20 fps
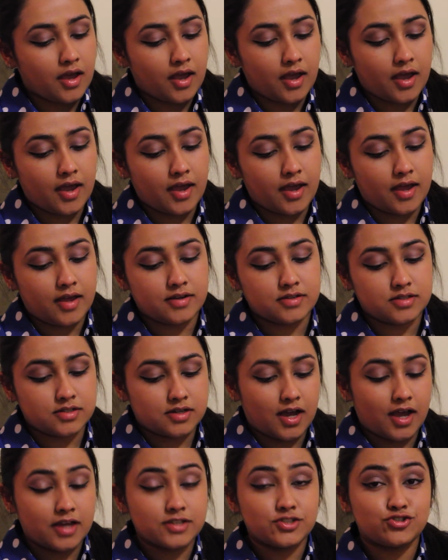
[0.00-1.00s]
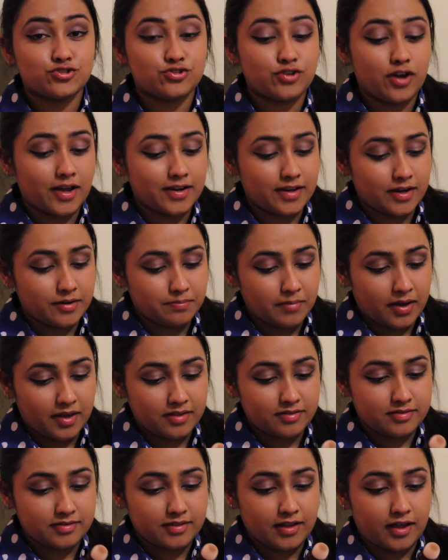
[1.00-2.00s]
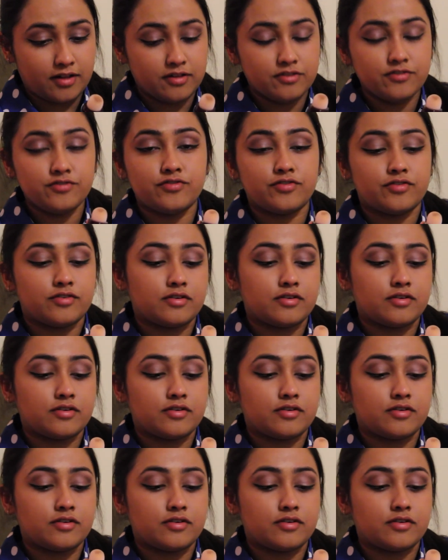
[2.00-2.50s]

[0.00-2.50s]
and I tried it myself.